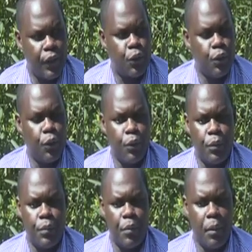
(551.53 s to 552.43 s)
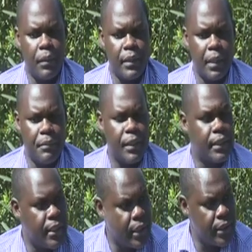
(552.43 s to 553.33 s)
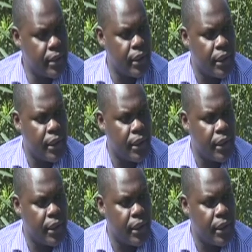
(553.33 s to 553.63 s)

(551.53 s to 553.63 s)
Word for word: to probably some diseases,